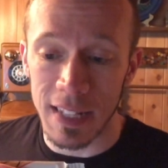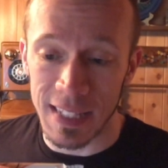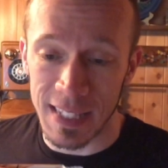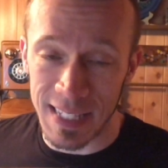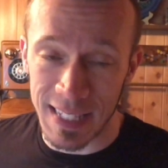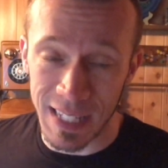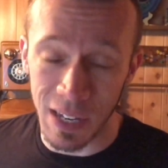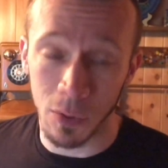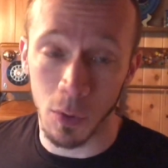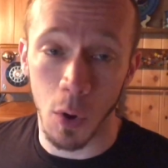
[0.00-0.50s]

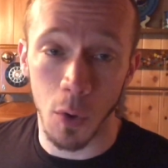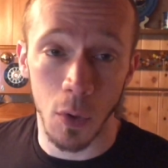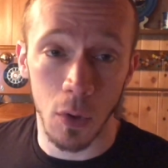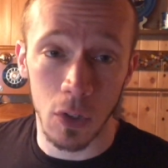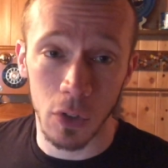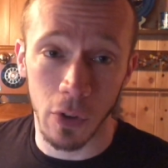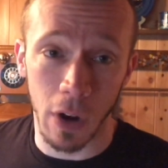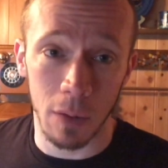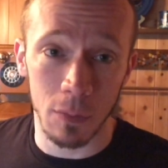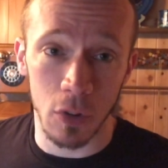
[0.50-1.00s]
0 of
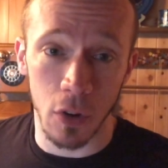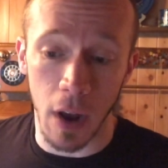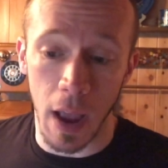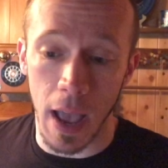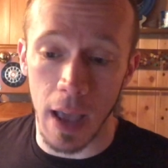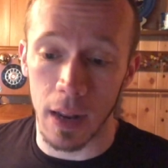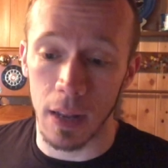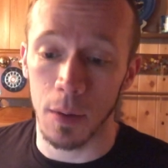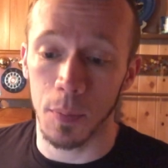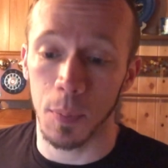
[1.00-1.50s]
those grams are
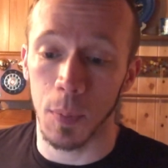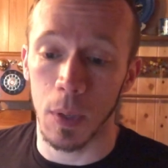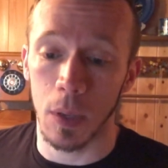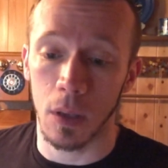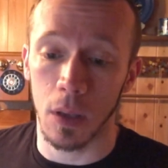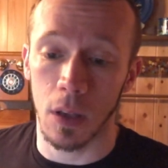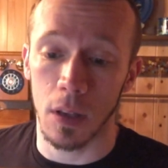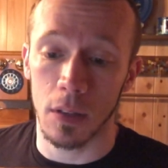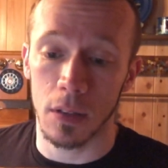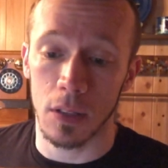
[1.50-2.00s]
added
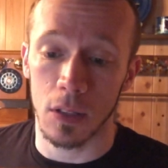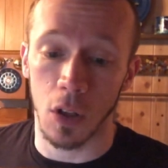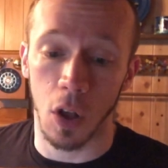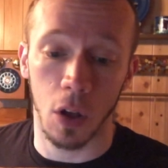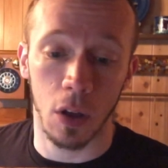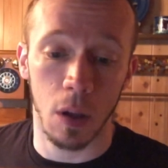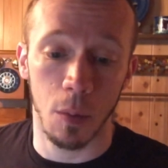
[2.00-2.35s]
because it's all